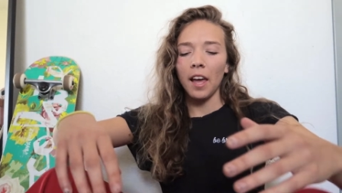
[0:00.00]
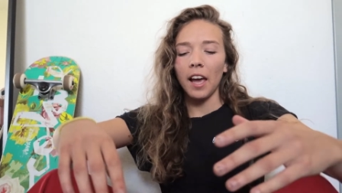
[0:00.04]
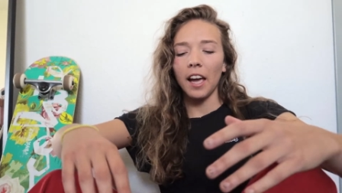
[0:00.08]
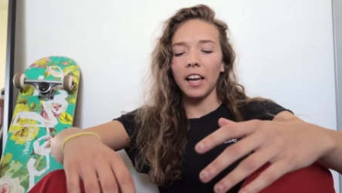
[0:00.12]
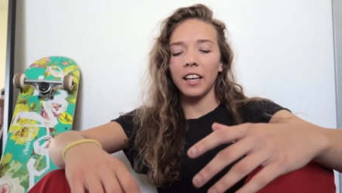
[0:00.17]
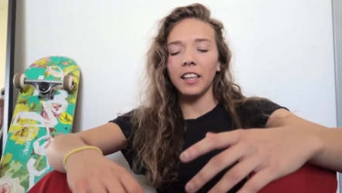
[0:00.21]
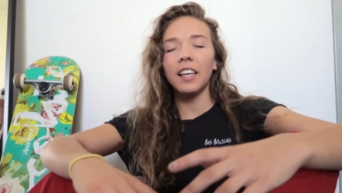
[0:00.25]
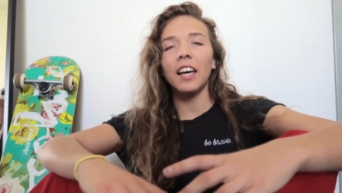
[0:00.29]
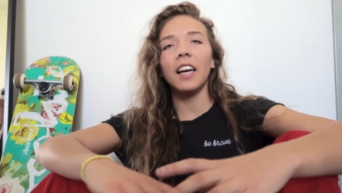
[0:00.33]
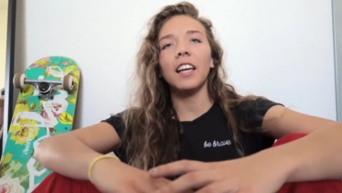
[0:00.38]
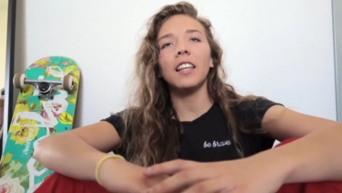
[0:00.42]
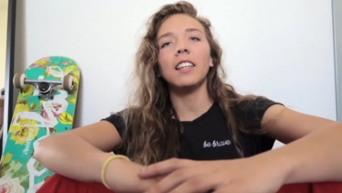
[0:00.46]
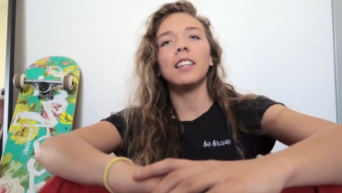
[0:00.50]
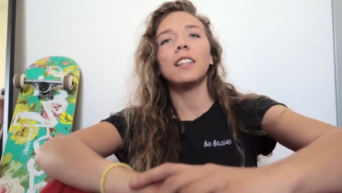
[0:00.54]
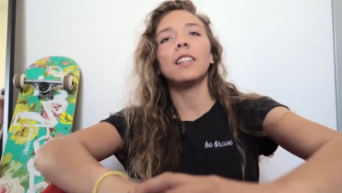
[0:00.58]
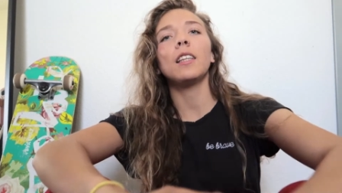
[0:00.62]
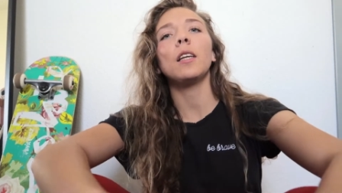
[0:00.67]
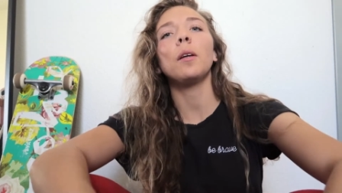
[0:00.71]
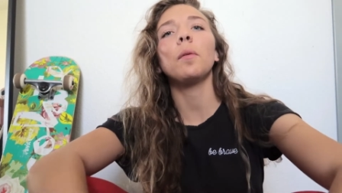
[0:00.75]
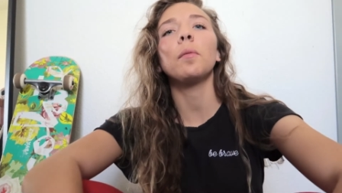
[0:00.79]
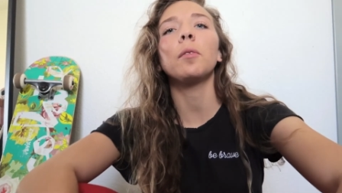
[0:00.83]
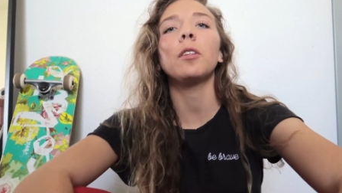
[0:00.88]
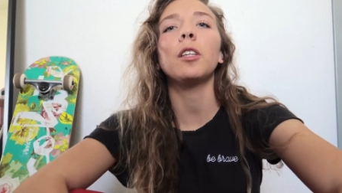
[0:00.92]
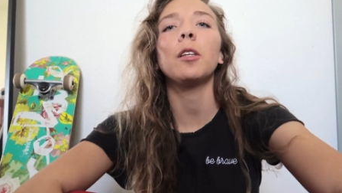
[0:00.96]
and yet
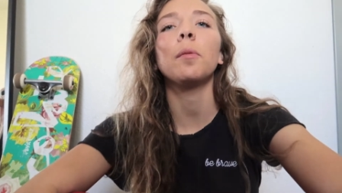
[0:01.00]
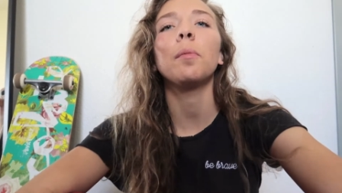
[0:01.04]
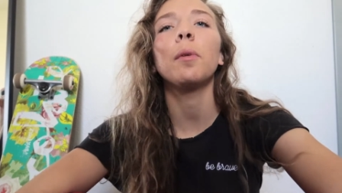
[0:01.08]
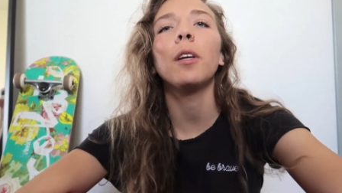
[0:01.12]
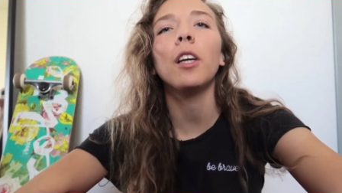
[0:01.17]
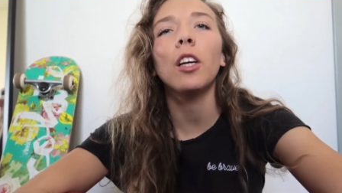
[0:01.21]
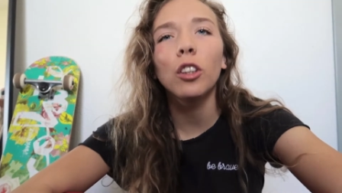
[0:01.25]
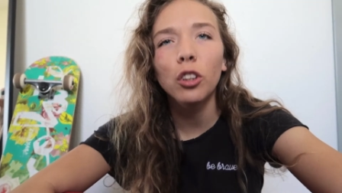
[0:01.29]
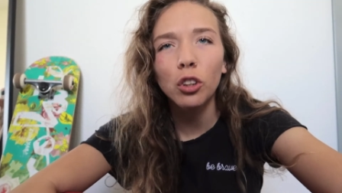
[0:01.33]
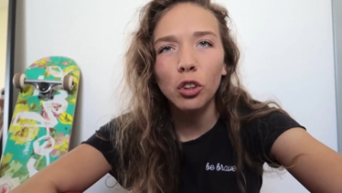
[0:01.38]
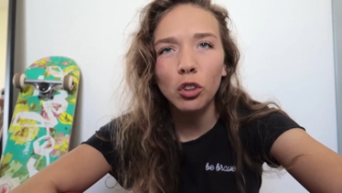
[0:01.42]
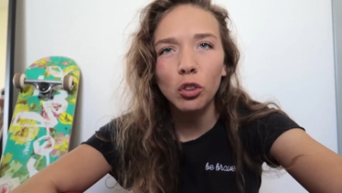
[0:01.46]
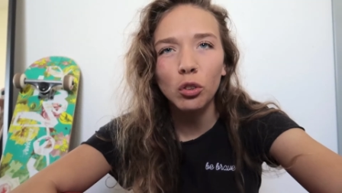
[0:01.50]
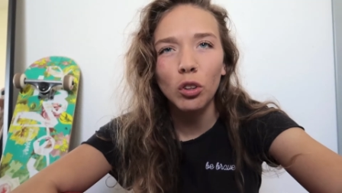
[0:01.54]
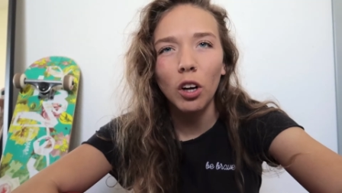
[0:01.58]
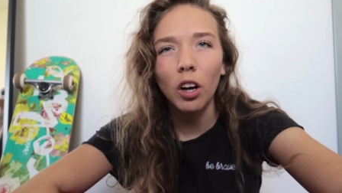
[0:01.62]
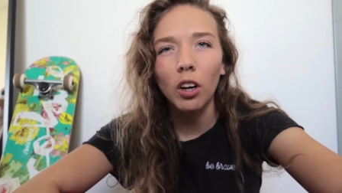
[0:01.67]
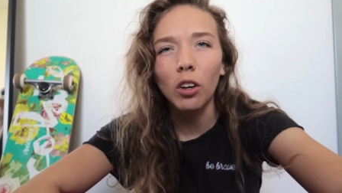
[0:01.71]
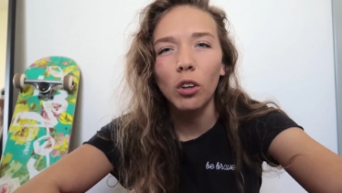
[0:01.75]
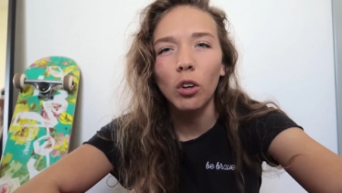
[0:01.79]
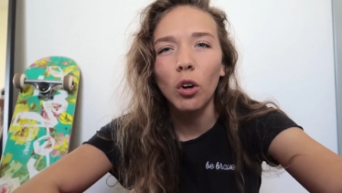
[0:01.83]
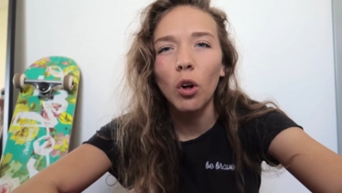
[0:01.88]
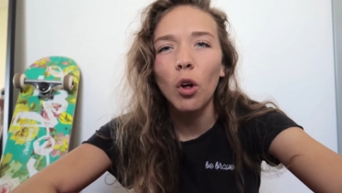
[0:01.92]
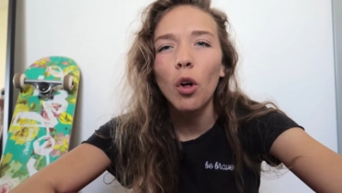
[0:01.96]
seems to be a
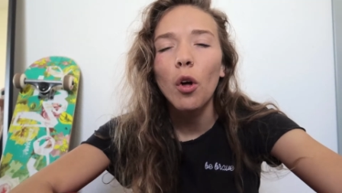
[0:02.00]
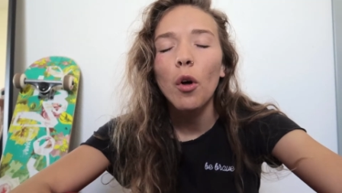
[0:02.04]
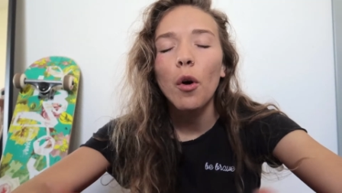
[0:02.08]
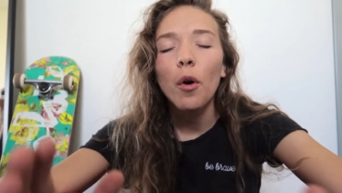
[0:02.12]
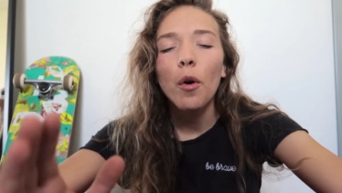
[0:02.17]
struggle